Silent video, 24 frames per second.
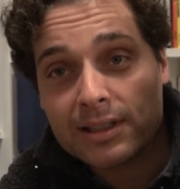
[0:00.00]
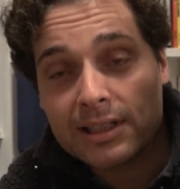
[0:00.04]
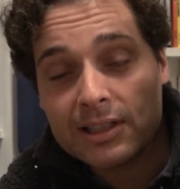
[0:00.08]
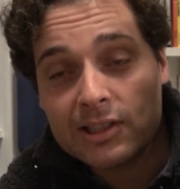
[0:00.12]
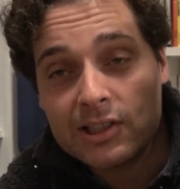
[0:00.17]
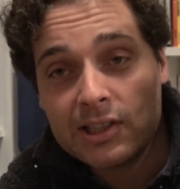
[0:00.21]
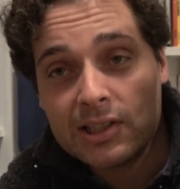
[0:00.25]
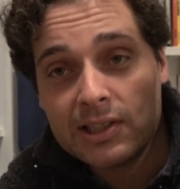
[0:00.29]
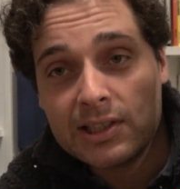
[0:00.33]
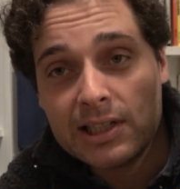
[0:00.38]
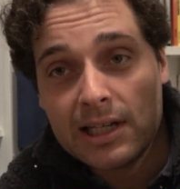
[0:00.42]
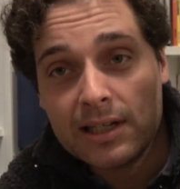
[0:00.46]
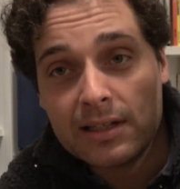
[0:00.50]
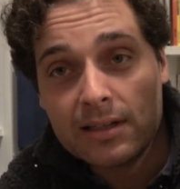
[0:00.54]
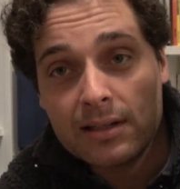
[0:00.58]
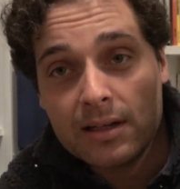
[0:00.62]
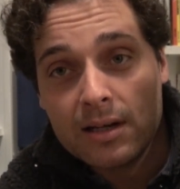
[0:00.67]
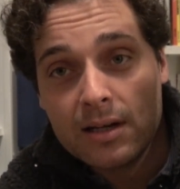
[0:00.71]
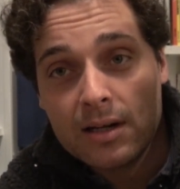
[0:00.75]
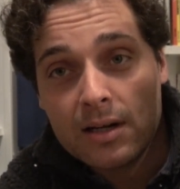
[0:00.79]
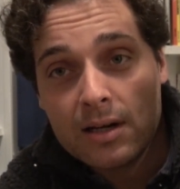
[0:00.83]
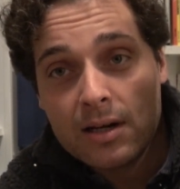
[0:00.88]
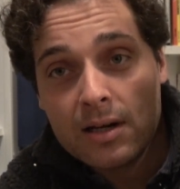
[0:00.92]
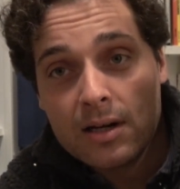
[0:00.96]
And she said,
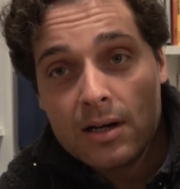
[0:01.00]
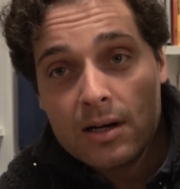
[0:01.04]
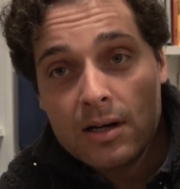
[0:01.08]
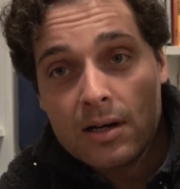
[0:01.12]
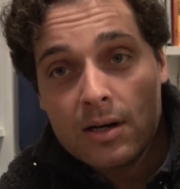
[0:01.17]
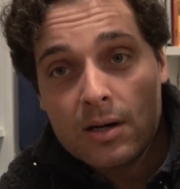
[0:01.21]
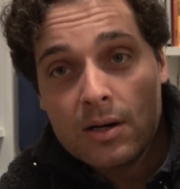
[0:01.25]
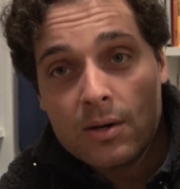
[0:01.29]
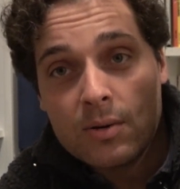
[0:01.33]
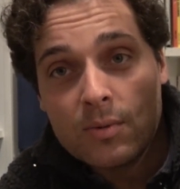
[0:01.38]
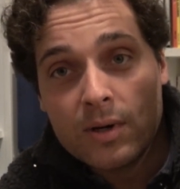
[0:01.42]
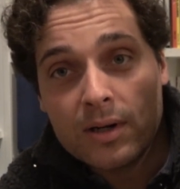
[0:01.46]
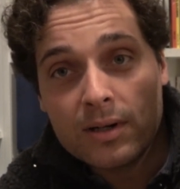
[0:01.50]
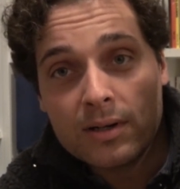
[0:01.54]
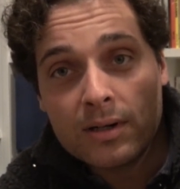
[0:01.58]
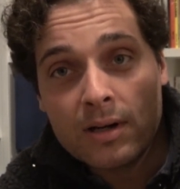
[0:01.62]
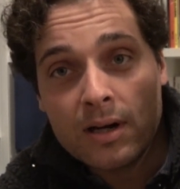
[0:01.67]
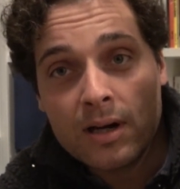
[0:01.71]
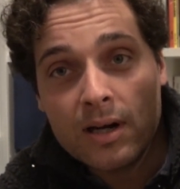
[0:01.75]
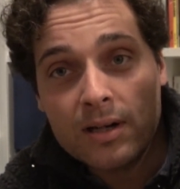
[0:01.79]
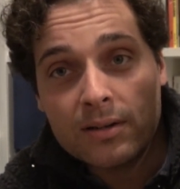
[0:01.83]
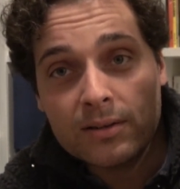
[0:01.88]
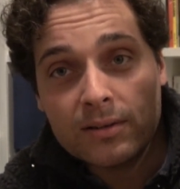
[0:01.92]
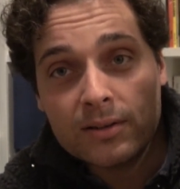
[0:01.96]

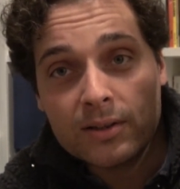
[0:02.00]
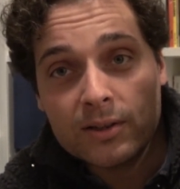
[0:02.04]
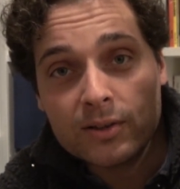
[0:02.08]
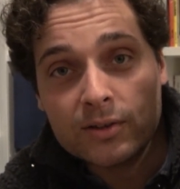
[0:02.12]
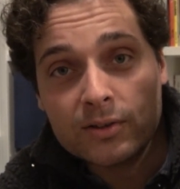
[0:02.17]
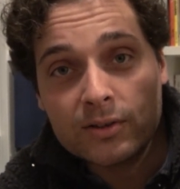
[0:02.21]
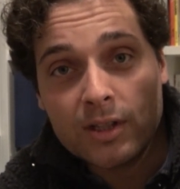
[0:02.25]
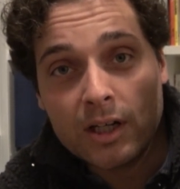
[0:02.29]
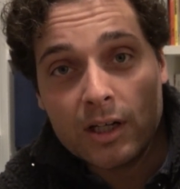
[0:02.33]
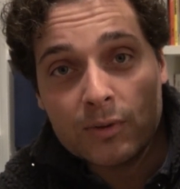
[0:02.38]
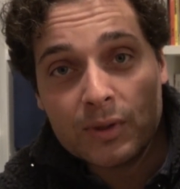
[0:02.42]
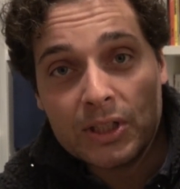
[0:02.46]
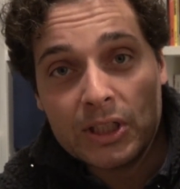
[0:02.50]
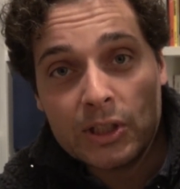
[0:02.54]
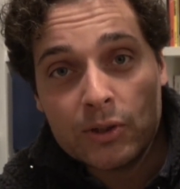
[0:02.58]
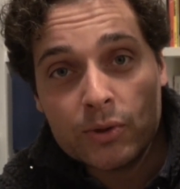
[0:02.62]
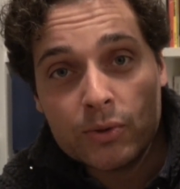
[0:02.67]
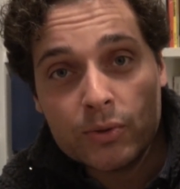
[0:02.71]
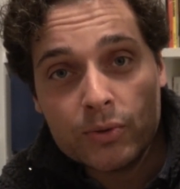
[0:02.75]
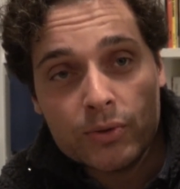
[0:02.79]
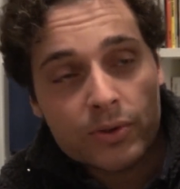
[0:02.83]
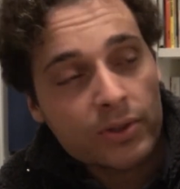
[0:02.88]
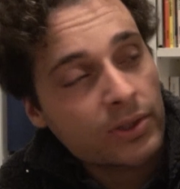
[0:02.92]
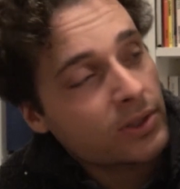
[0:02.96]
$100
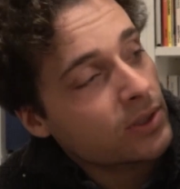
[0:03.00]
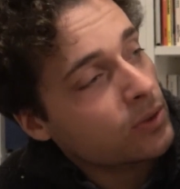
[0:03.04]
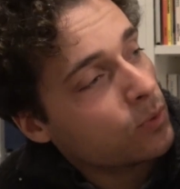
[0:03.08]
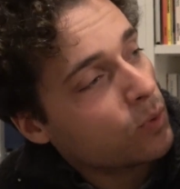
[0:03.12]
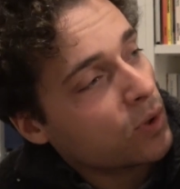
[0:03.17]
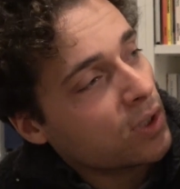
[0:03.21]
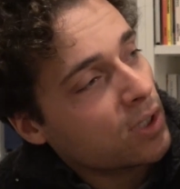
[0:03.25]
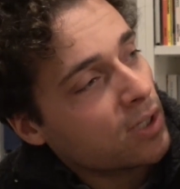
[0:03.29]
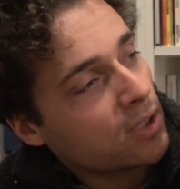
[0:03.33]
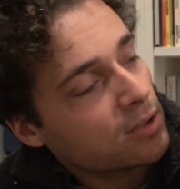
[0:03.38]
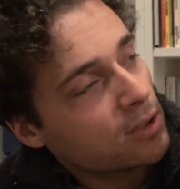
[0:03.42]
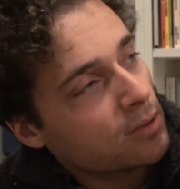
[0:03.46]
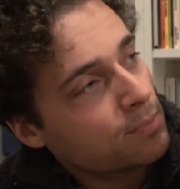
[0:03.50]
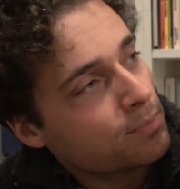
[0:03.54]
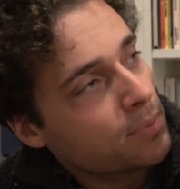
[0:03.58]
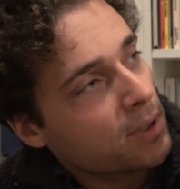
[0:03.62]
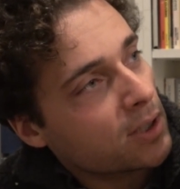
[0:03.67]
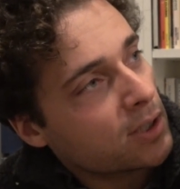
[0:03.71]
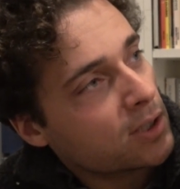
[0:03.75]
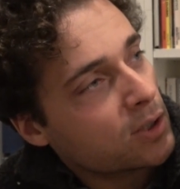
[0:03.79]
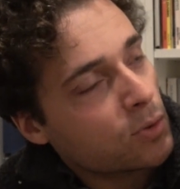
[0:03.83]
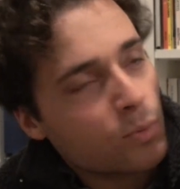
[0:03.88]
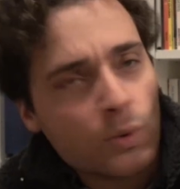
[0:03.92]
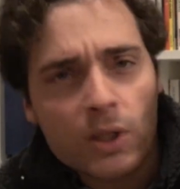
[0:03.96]
reduce, 100
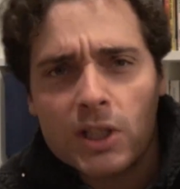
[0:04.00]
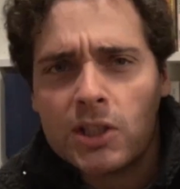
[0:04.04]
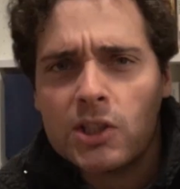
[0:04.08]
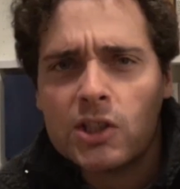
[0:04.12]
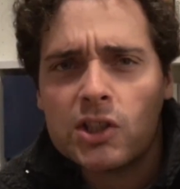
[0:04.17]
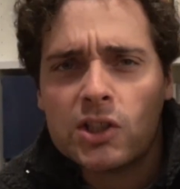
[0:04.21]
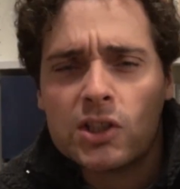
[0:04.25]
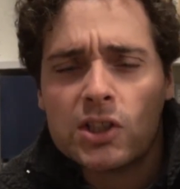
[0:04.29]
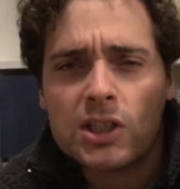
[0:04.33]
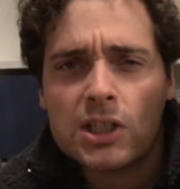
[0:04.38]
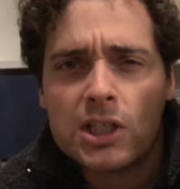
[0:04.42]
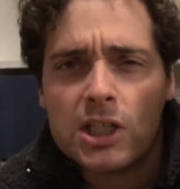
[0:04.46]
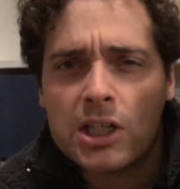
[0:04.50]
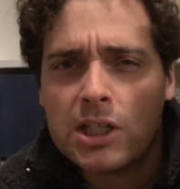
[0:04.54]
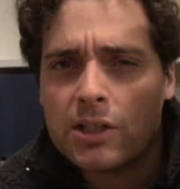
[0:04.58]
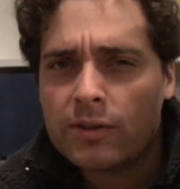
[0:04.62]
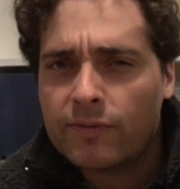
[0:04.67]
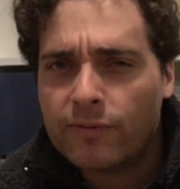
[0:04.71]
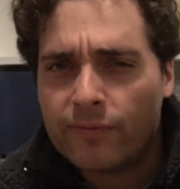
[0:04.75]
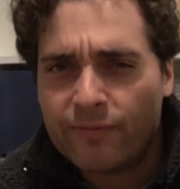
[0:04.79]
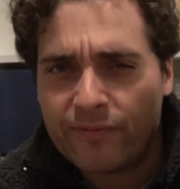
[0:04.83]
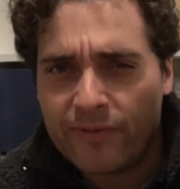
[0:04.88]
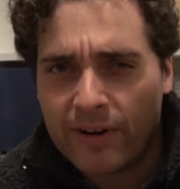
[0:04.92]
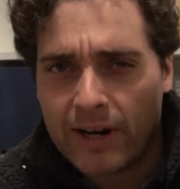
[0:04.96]
bucks, which, in
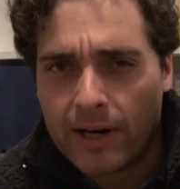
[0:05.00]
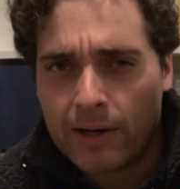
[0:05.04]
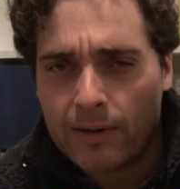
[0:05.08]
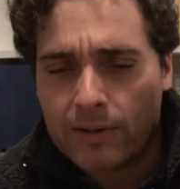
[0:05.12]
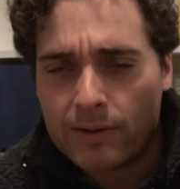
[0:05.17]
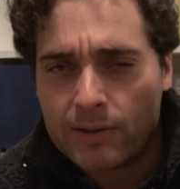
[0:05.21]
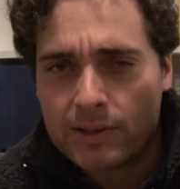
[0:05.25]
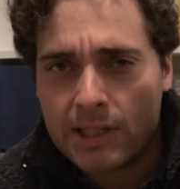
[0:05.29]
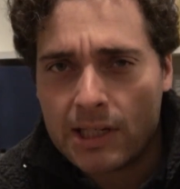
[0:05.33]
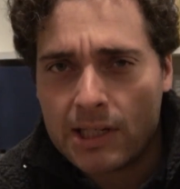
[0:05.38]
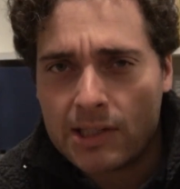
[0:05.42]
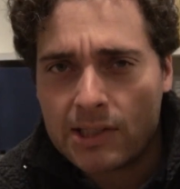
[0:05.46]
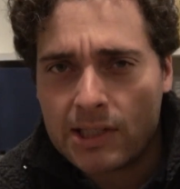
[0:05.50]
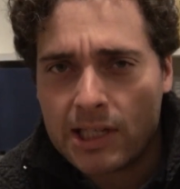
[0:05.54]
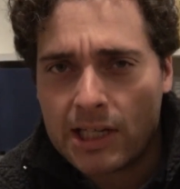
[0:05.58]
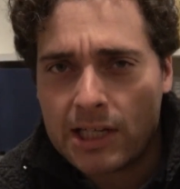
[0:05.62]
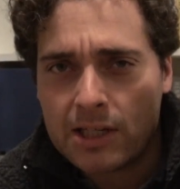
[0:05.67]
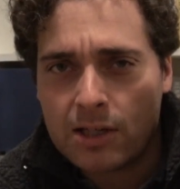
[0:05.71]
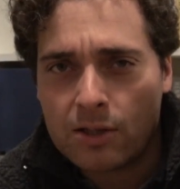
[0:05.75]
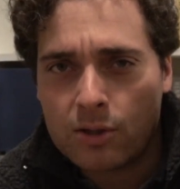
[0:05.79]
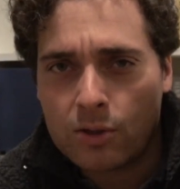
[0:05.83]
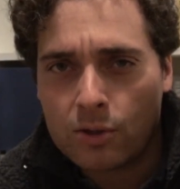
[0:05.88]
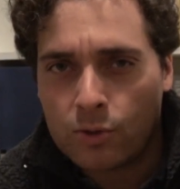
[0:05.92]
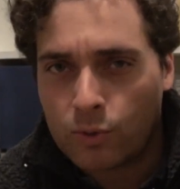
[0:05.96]
fairness, is
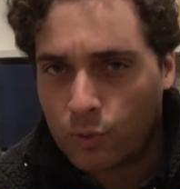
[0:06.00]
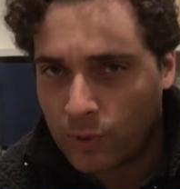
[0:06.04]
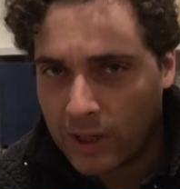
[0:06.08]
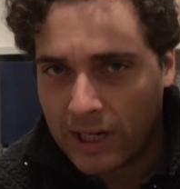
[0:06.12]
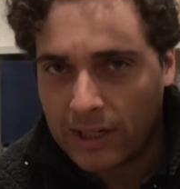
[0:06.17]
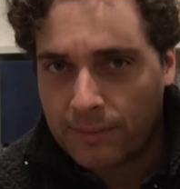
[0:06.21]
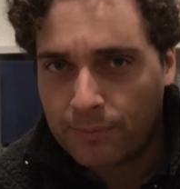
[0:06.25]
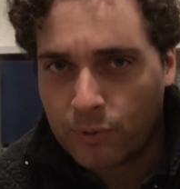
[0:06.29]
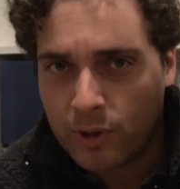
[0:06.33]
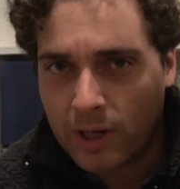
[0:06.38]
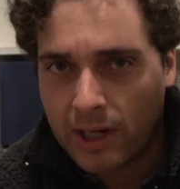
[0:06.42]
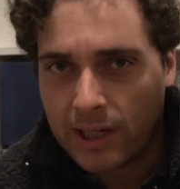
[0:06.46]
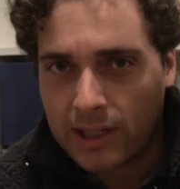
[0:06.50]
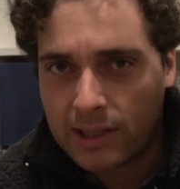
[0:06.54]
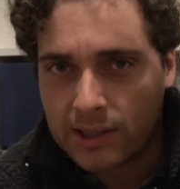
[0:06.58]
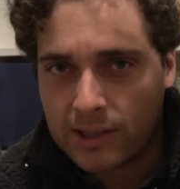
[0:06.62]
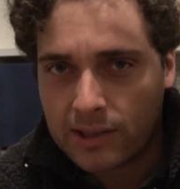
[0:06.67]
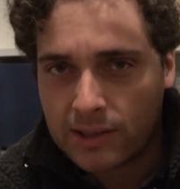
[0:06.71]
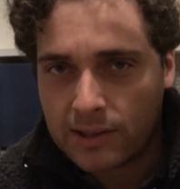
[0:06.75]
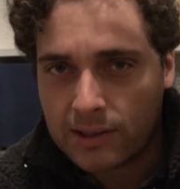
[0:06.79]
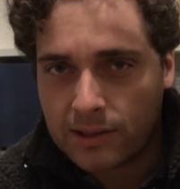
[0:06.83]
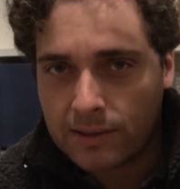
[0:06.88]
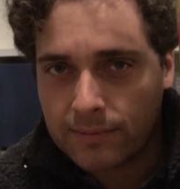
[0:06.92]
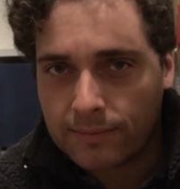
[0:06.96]
a great
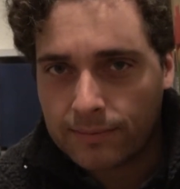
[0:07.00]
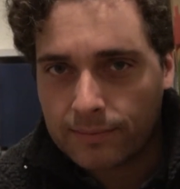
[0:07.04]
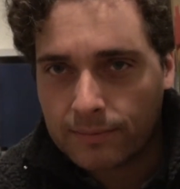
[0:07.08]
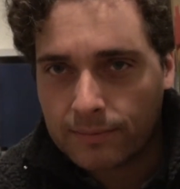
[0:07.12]
price.